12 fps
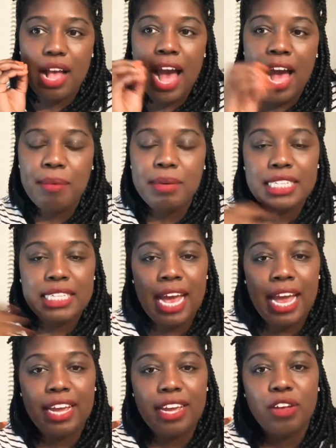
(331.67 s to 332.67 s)
I was
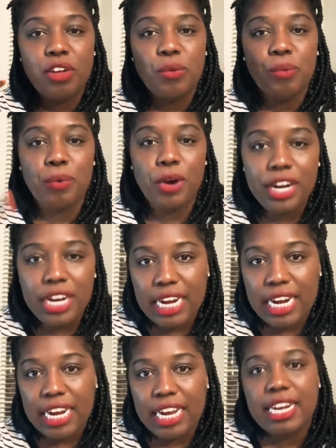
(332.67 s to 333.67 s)
like
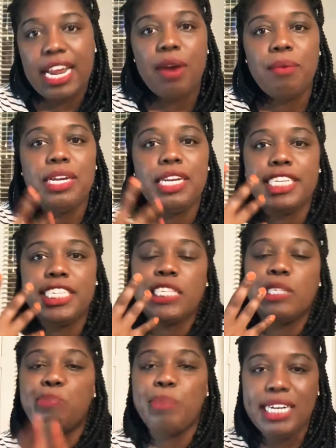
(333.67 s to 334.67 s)
working and not really
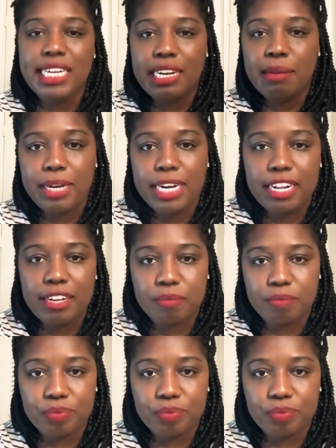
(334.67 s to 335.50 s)
spending money.